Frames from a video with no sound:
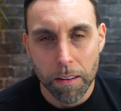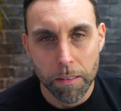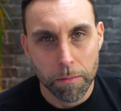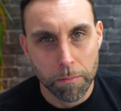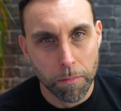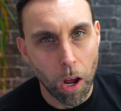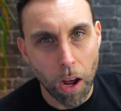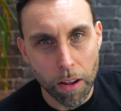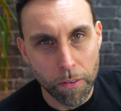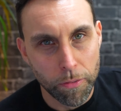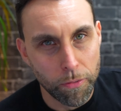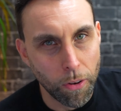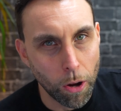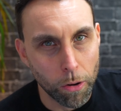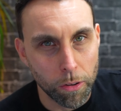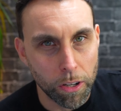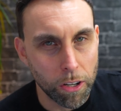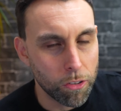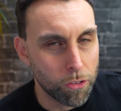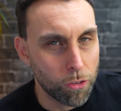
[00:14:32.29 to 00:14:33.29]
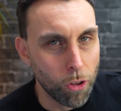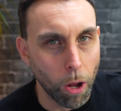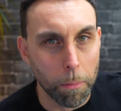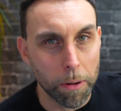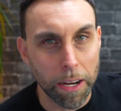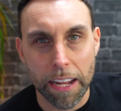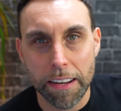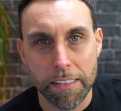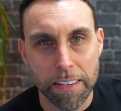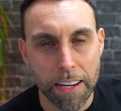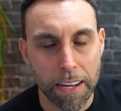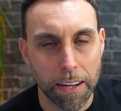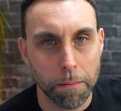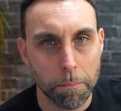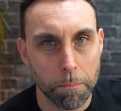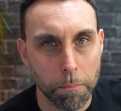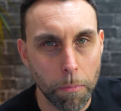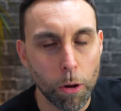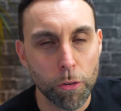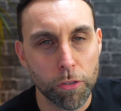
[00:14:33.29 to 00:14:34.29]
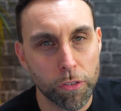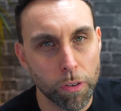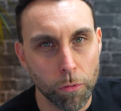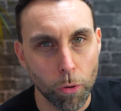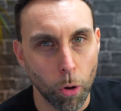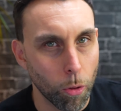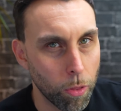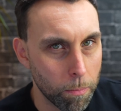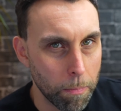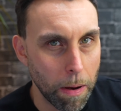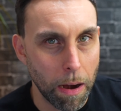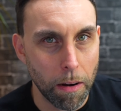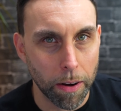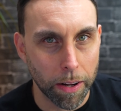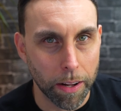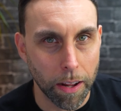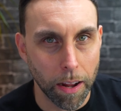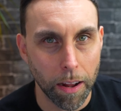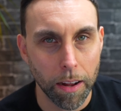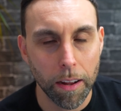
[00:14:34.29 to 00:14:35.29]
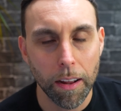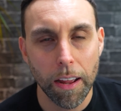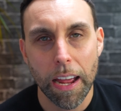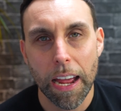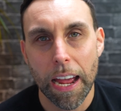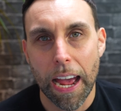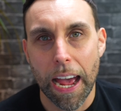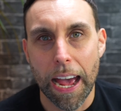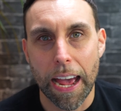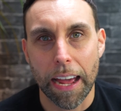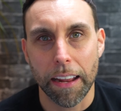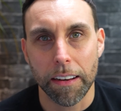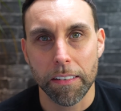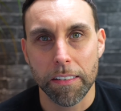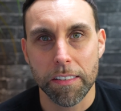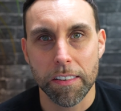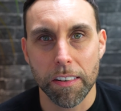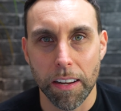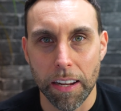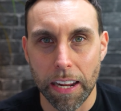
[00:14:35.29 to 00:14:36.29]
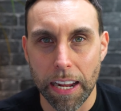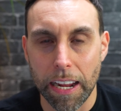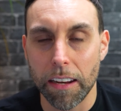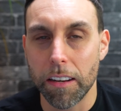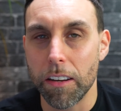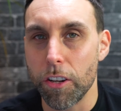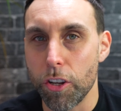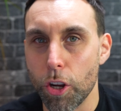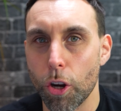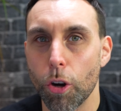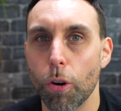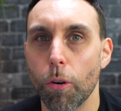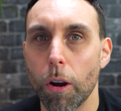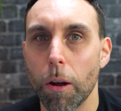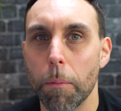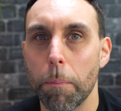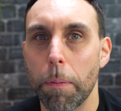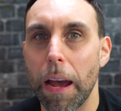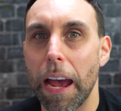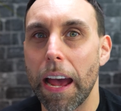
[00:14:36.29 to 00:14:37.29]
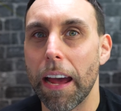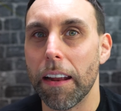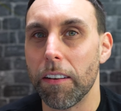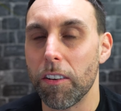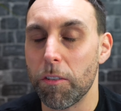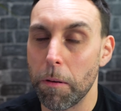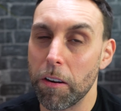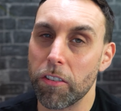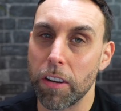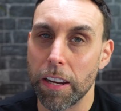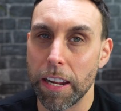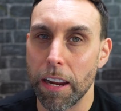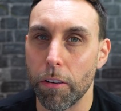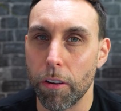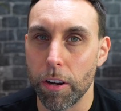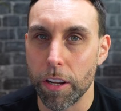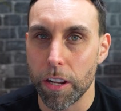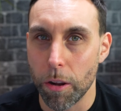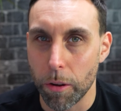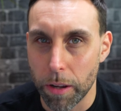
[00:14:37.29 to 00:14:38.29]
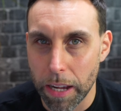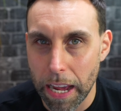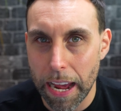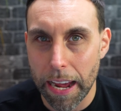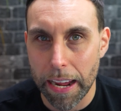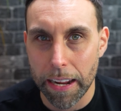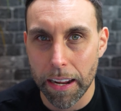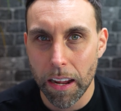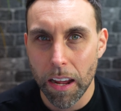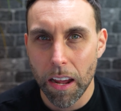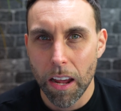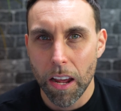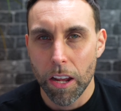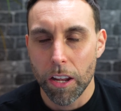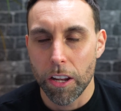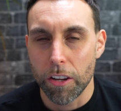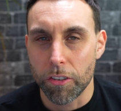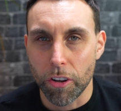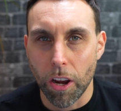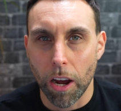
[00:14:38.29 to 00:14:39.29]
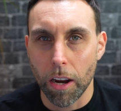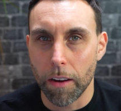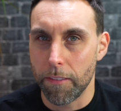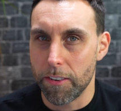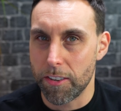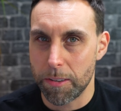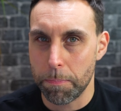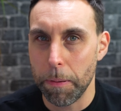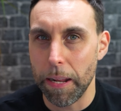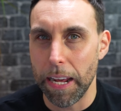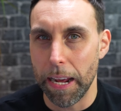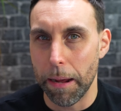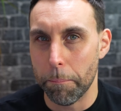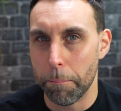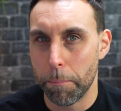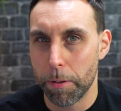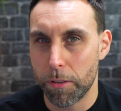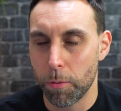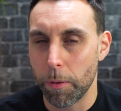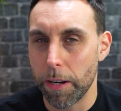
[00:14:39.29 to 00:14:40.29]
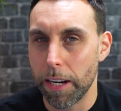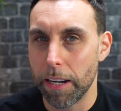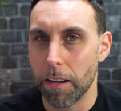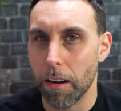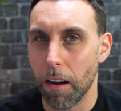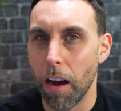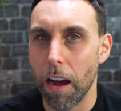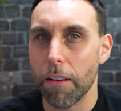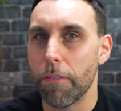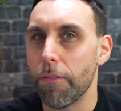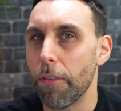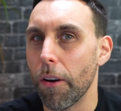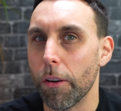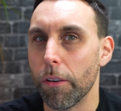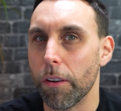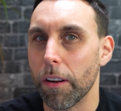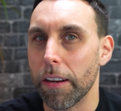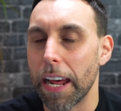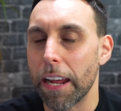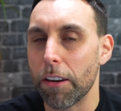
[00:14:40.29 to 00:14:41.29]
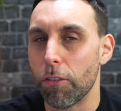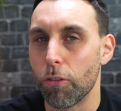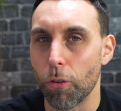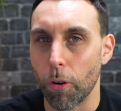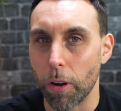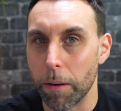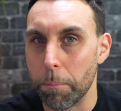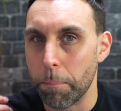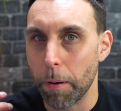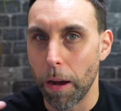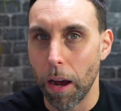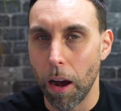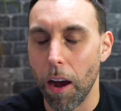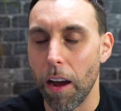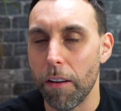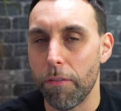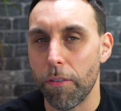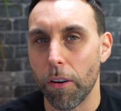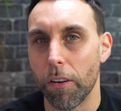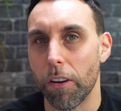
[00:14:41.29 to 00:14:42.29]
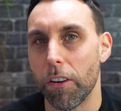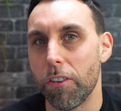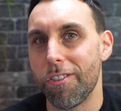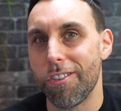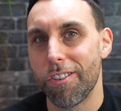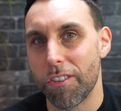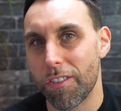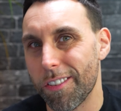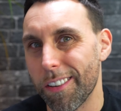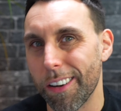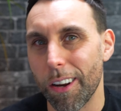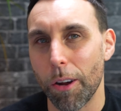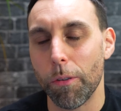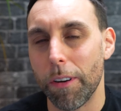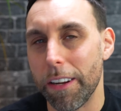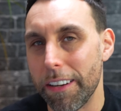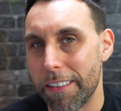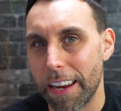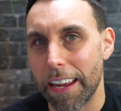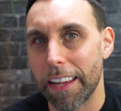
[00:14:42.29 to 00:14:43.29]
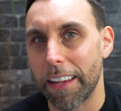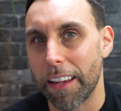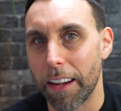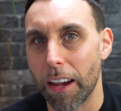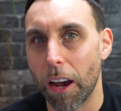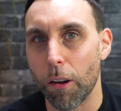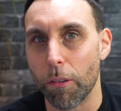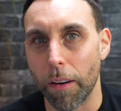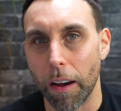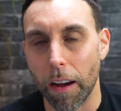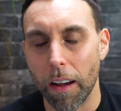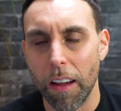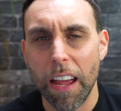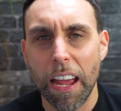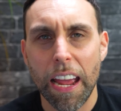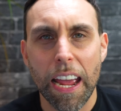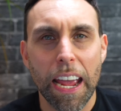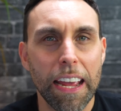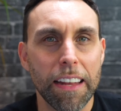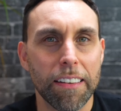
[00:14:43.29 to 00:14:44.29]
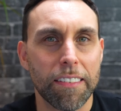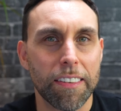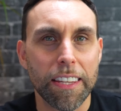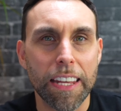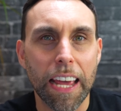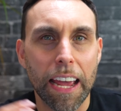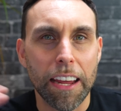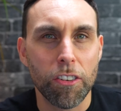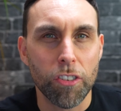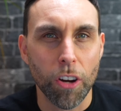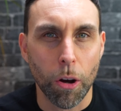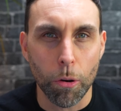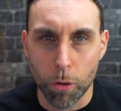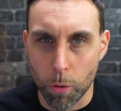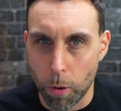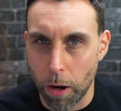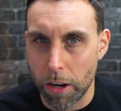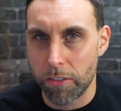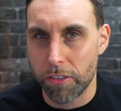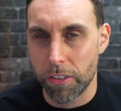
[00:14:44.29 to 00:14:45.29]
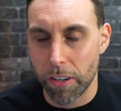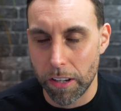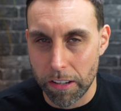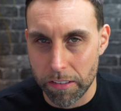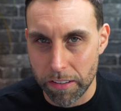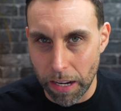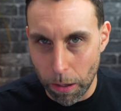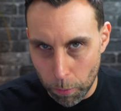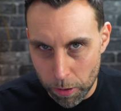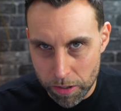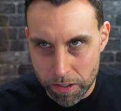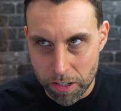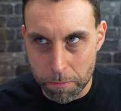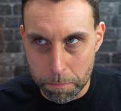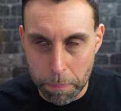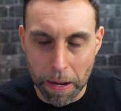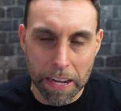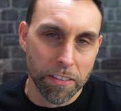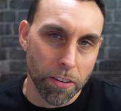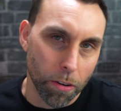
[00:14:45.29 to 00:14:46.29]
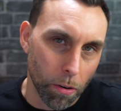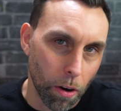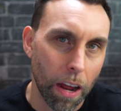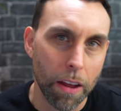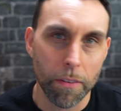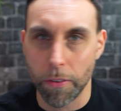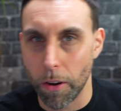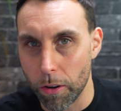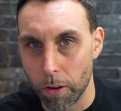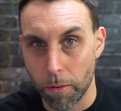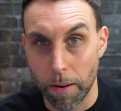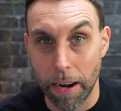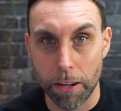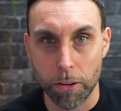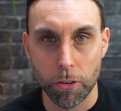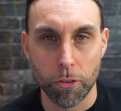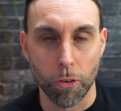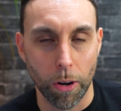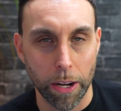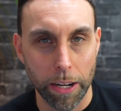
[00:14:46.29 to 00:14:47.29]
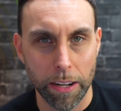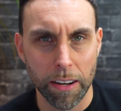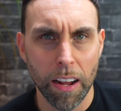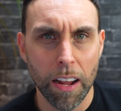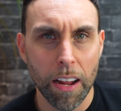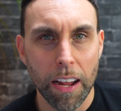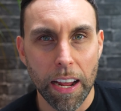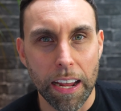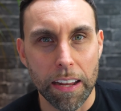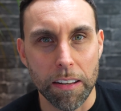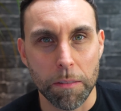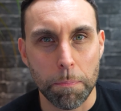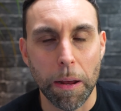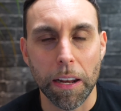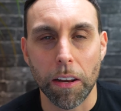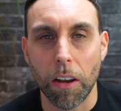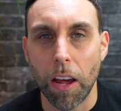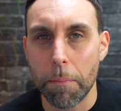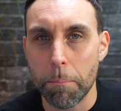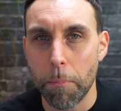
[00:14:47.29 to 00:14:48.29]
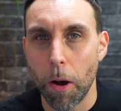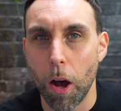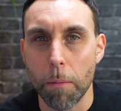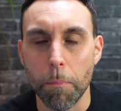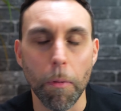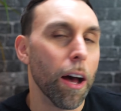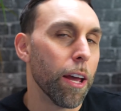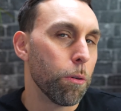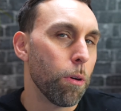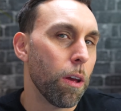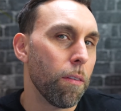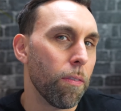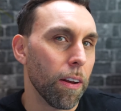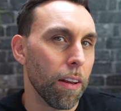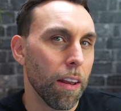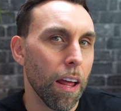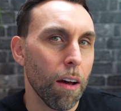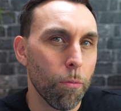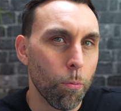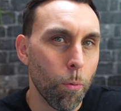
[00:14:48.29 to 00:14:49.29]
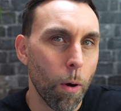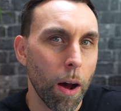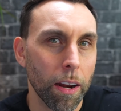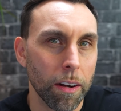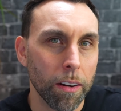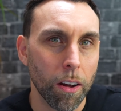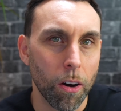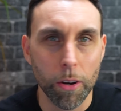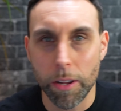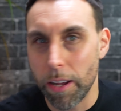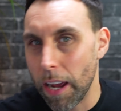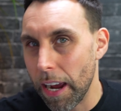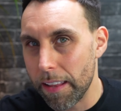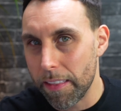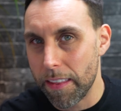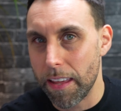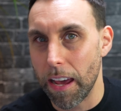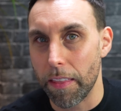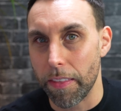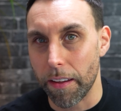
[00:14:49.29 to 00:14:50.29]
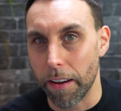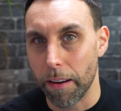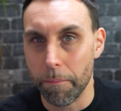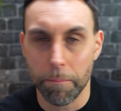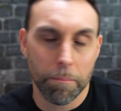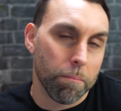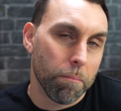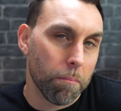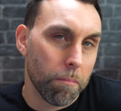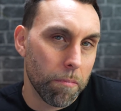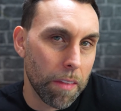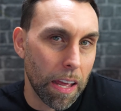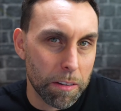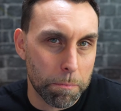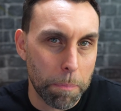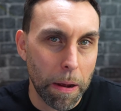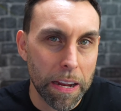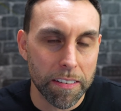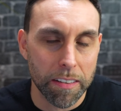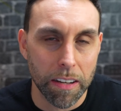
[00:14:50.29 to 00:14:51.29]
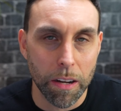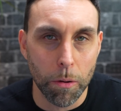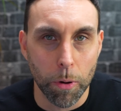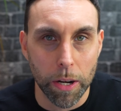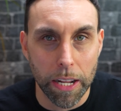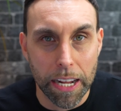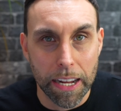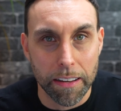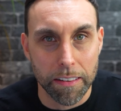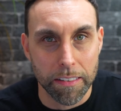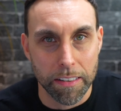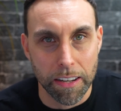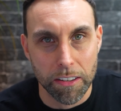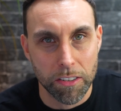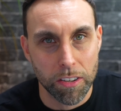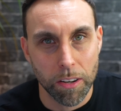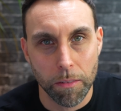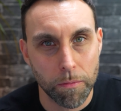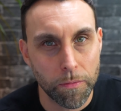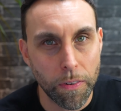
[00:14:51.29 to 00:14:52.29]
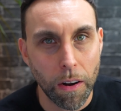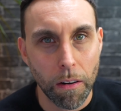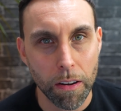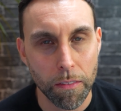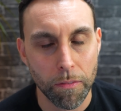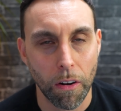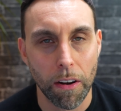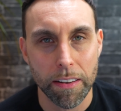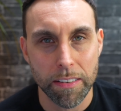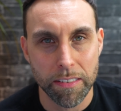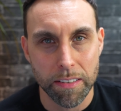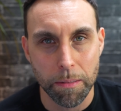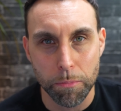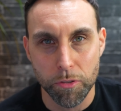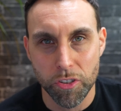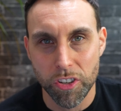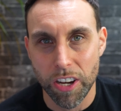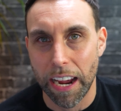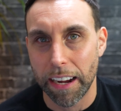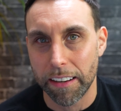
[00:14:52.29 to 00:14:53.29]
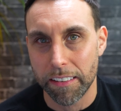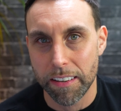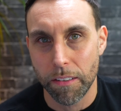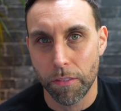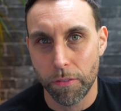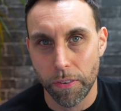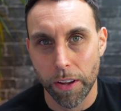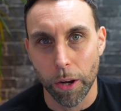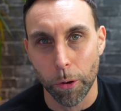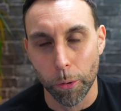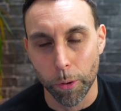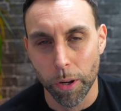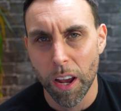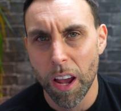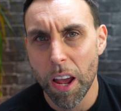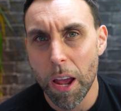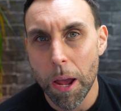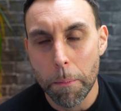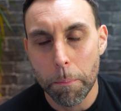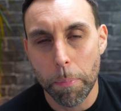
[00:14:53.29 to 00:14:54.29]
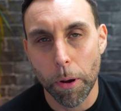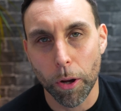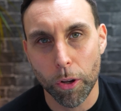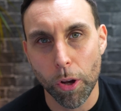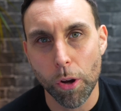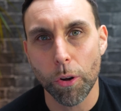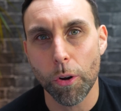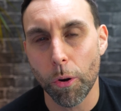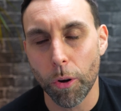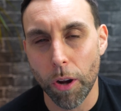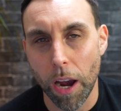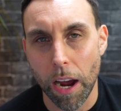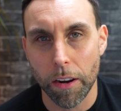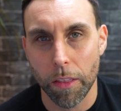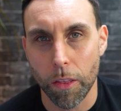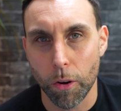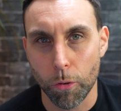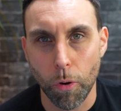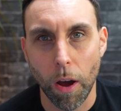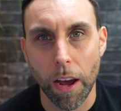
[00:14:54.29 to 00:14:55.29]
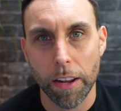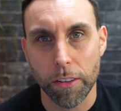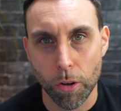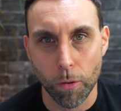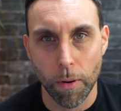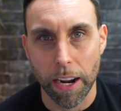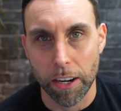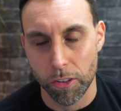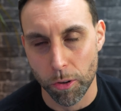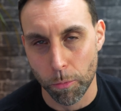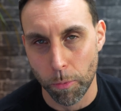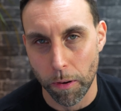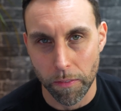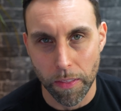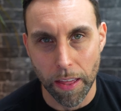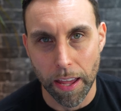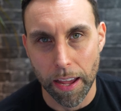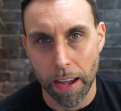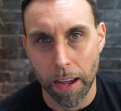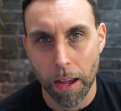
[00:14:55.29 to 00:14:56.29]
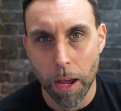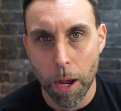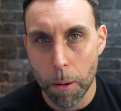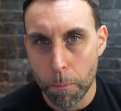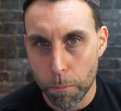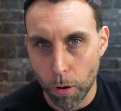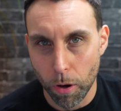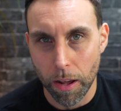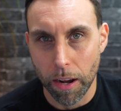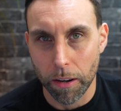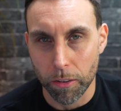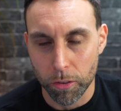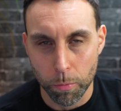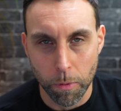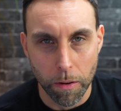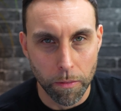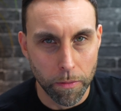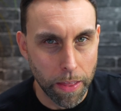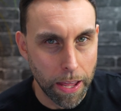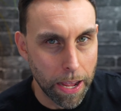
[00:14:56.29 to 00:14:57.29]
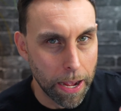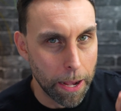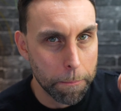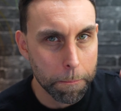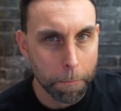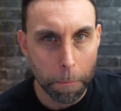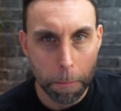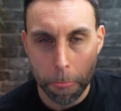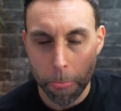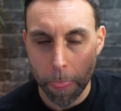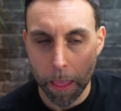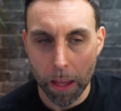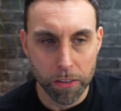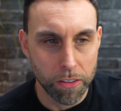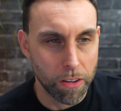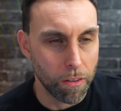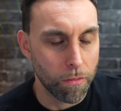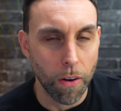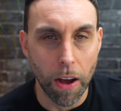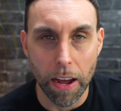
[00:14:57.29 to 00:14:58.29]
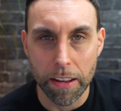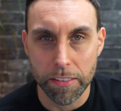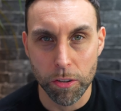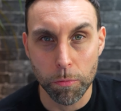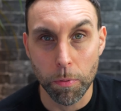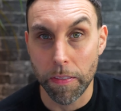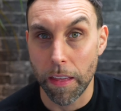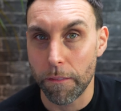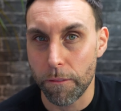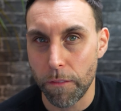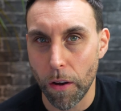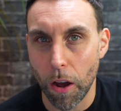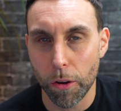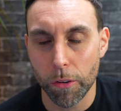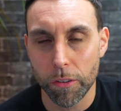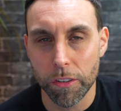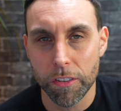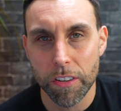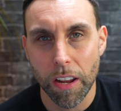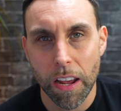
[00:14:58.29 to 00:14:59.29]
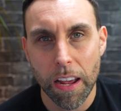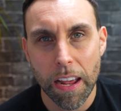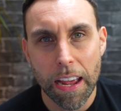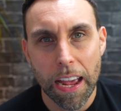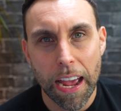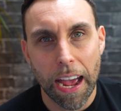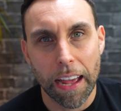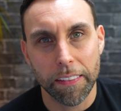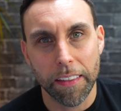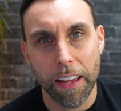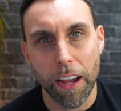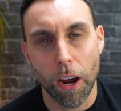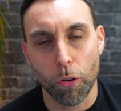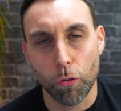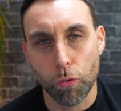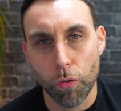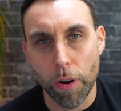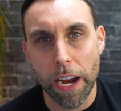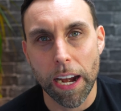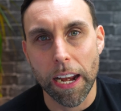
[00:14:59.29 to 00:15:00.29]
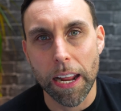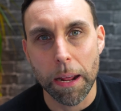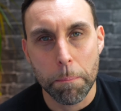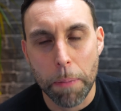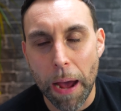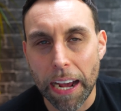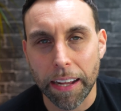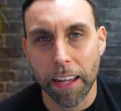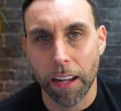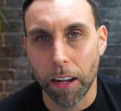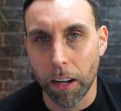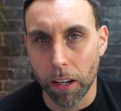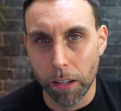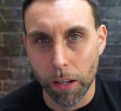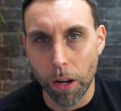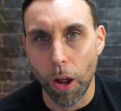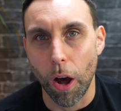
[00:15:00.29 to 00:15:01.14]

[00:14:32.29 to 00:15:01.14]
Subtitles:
iPhone is dominating most of North America, And in Europe, and especially here in the UK, it's kind of a split between iPhone and Android, but iPhone are slowly taking over. It's the age-old question, isn't it? Which is better, iPhone or Android? It's a bit like Marmite. You either love one or you hate the other. That's basically what it is. It's a very, very subjective field. But Google going in the right direction with their products, with their devices, with their phones, and they are really packing a lot